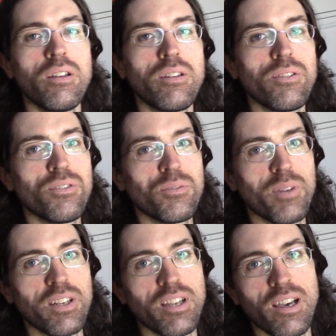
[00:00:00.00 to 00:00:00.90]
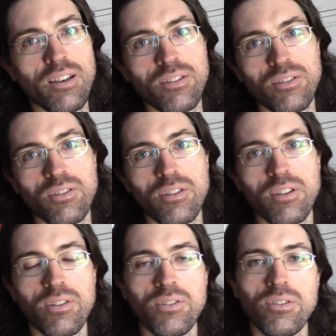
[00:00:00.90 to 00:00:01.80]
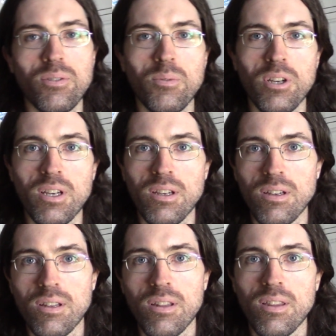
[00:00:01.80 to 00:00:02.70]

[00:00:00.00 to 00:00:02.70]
to use my talents and skills in a way